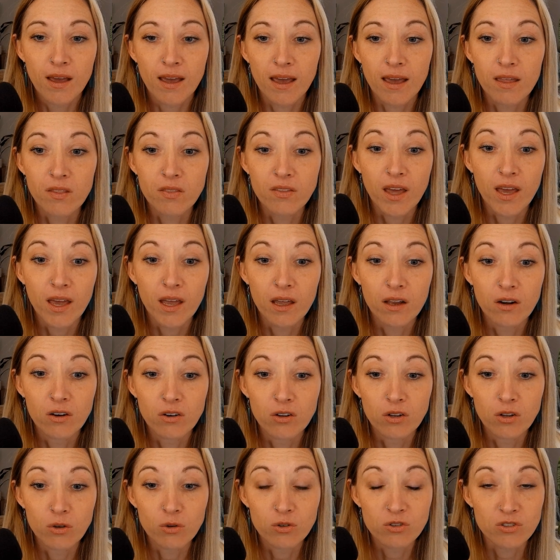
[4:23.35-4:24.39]
And then
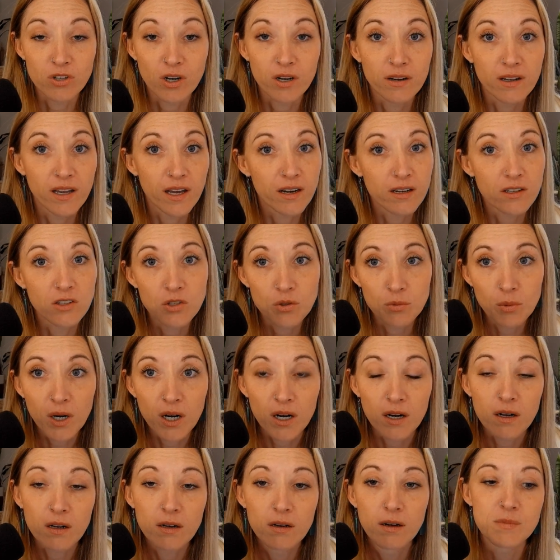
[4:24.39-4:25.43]
you start getting to
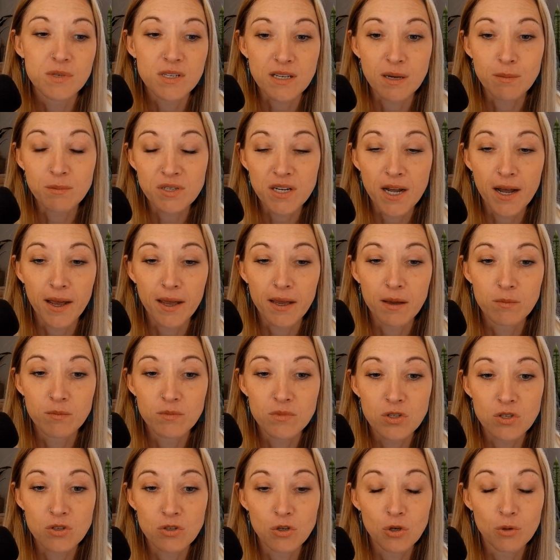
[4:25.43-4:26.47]
work.
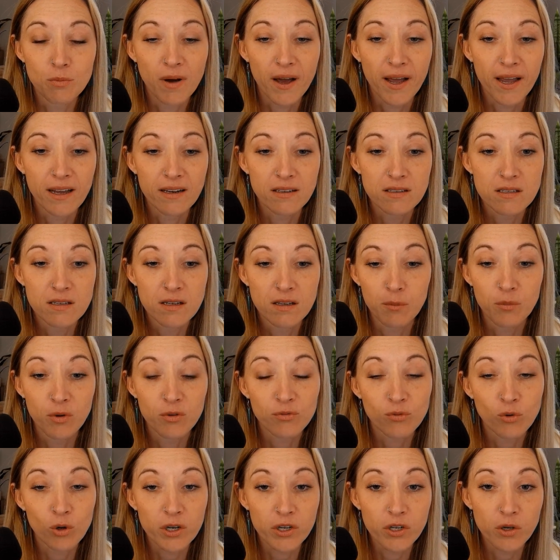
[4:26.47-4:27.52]
Sometimes you might,
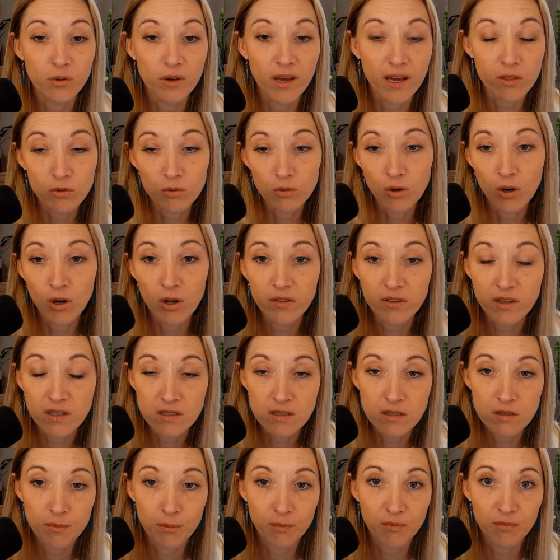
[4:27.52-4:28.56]
before you get through all
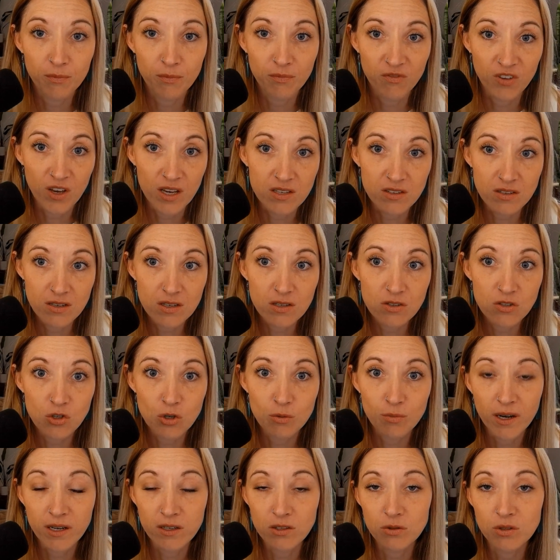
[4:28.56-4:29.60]
these phases, you
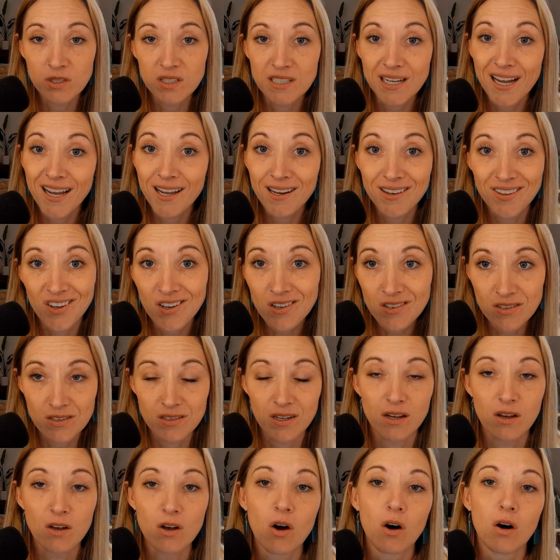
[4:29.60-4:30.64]
might do a
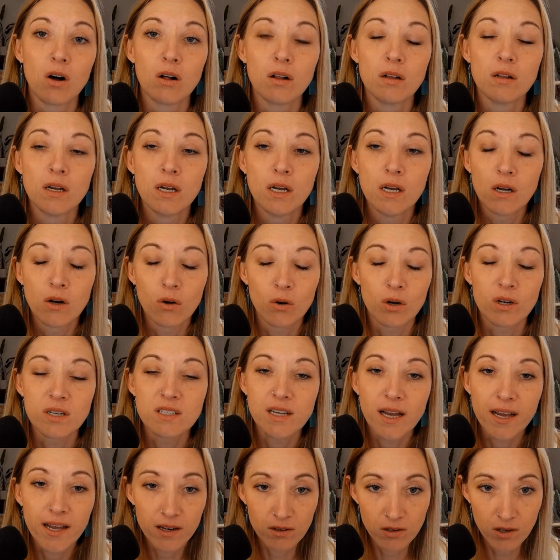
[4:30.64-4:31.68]
diagnostic call or a
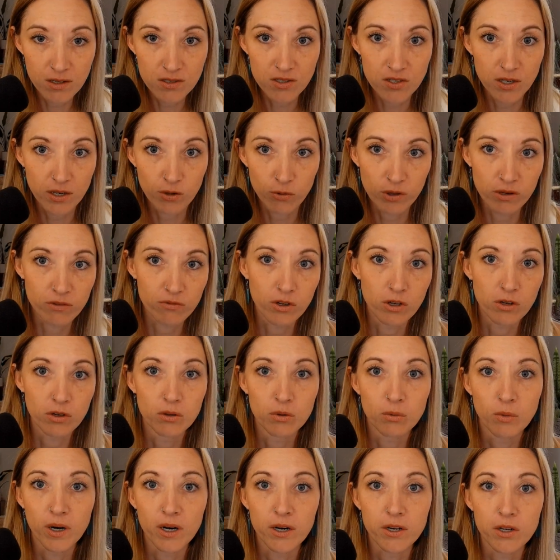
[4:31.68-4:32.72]
diagnostic review
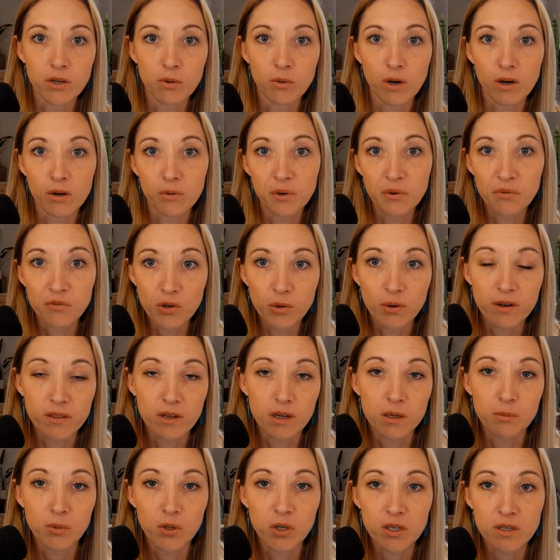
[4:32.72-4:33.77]
where you are reviewing
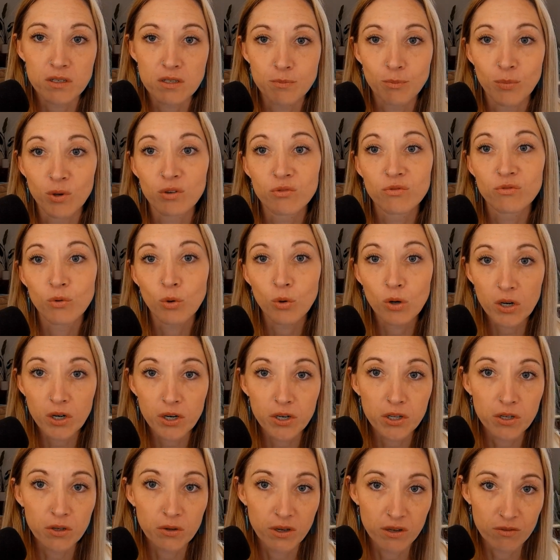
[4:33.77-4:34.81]
their books before
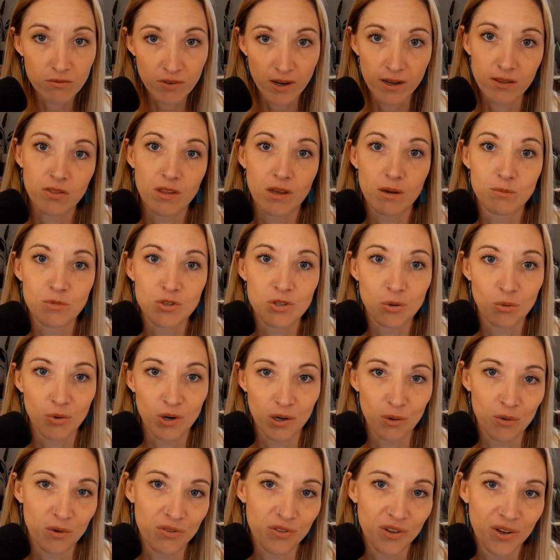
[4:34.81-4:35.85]
you invite them to
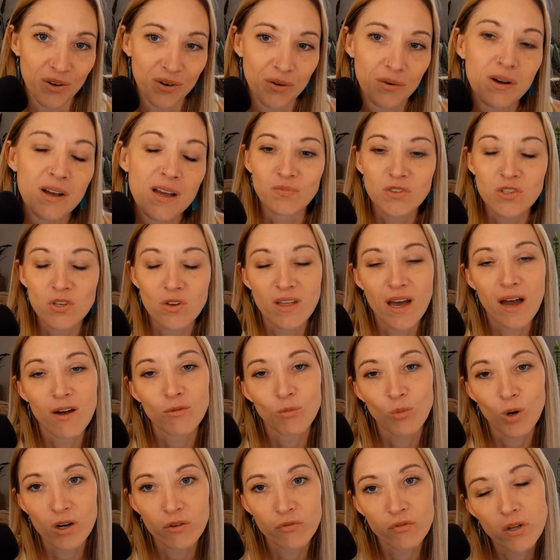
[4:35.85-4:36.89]
work with you. So that
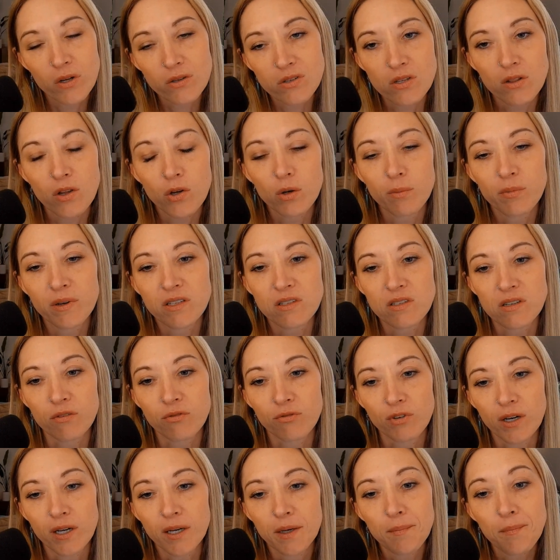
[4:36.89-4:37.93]
workflow is a little bit
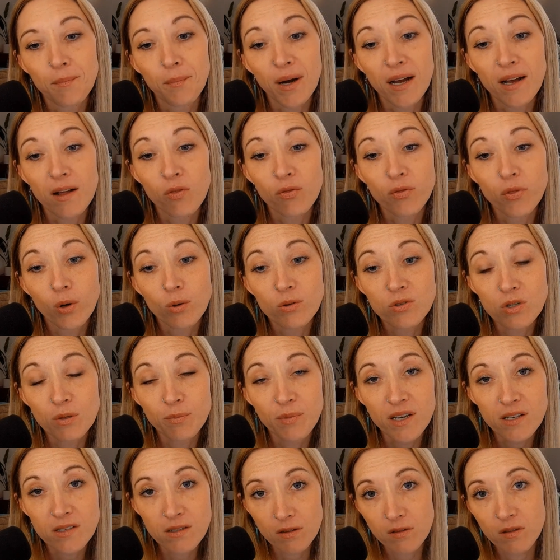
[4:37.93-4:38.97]
different, but those are
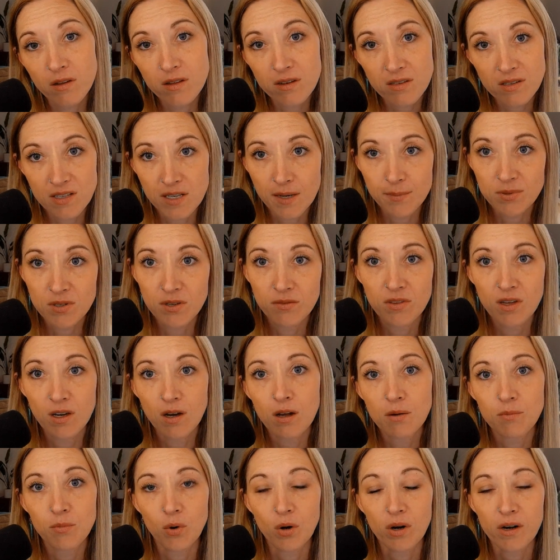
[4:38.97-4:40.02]
basically the steps of the
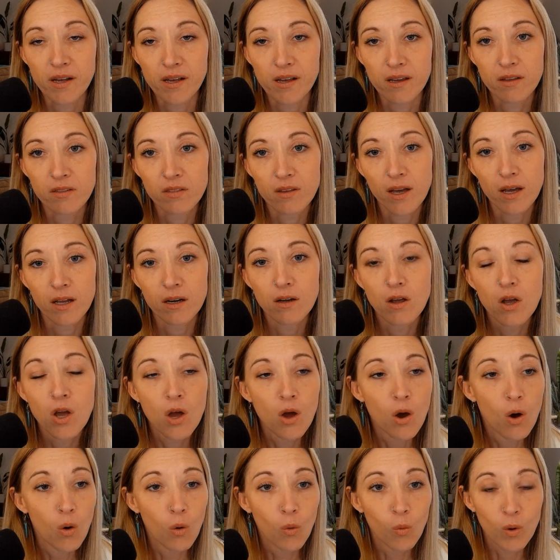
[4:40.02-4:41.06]
onboarding. And then
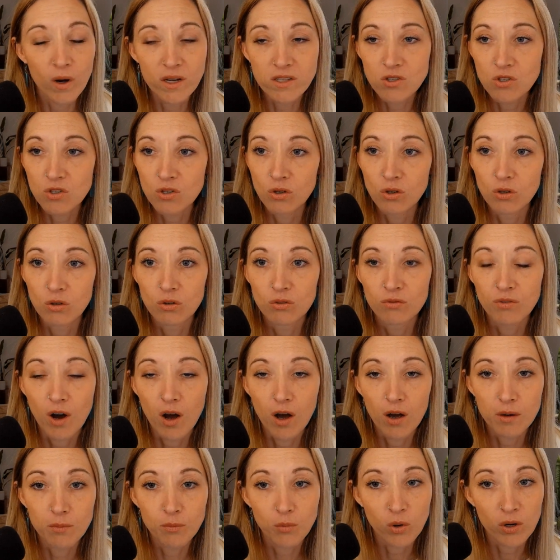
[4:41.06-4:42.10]
once you've
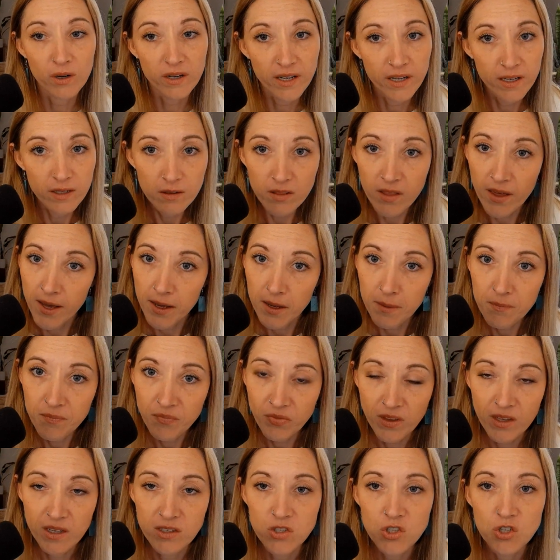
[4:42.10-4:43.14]
onboarded them
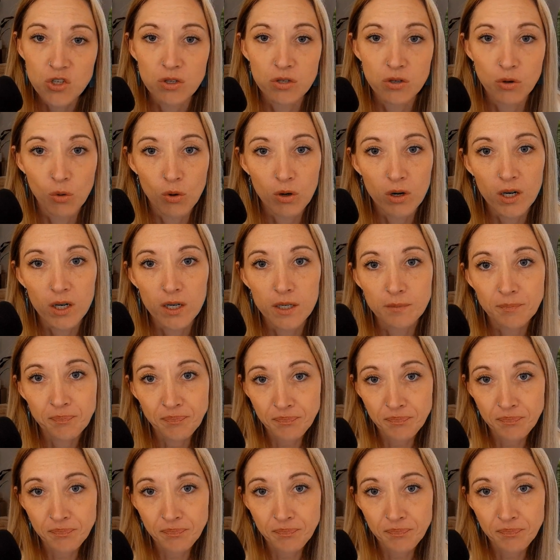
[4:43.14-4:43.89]
into your